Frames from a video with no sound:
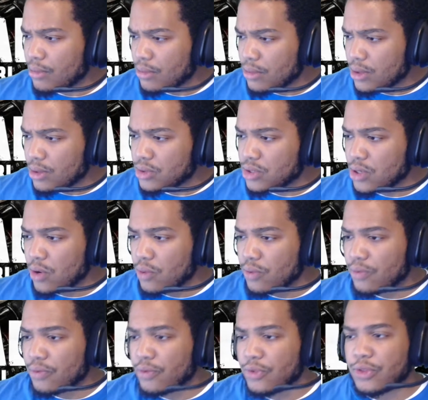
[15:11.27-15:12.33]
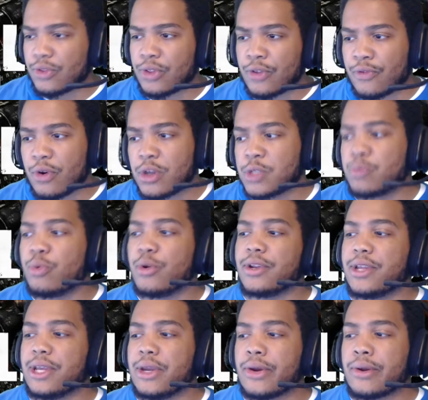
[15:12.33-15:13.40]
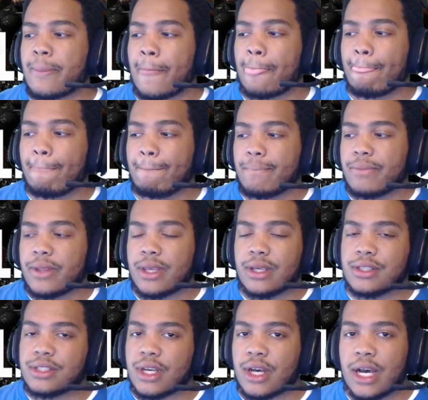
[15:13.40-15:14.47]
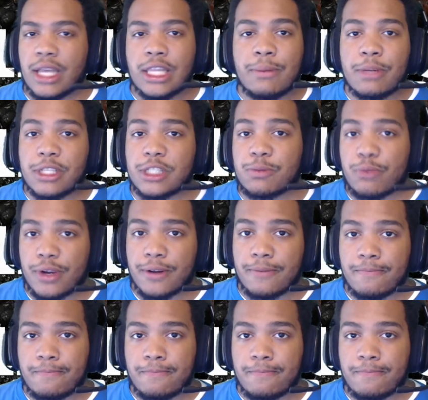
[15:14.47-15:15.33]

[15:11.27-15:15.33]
So the first point here is unlimited sprint.